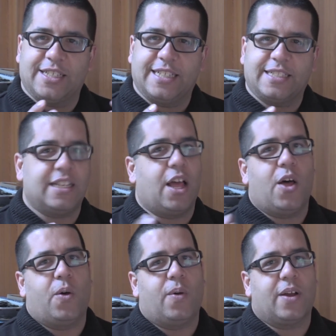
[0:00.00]
It doesn't
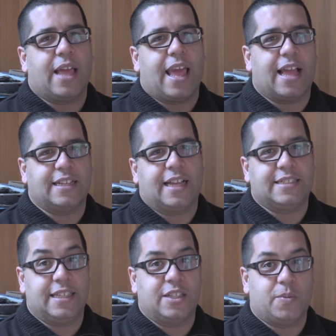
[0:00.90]
know. Okay, I
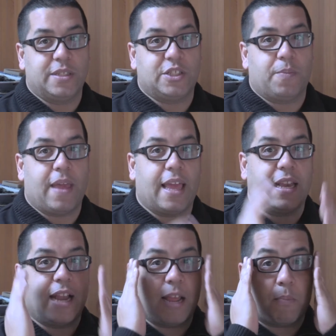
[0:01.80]
see the twist you made,
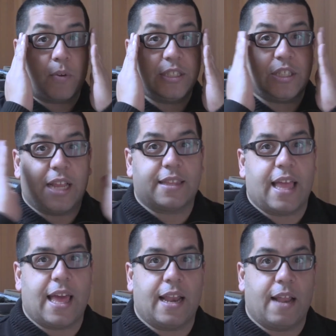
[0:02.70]
and I appreciate
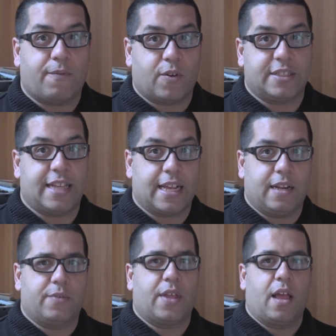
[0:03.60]
that. And for a second,
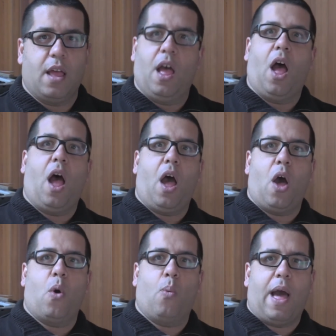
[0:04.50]
I was like,
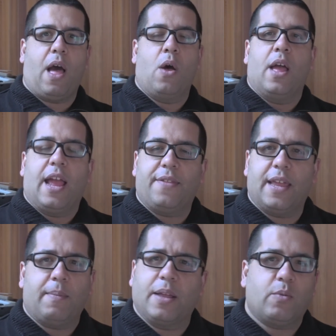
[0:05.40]
oh, wow. And
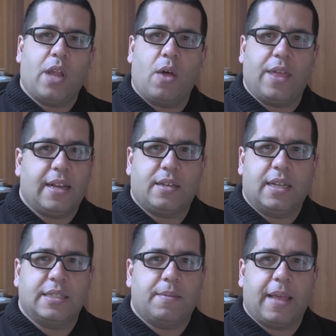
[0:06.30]
then I'm like, no, that
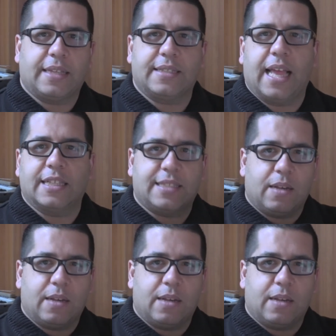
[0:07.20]
doesn't make sense.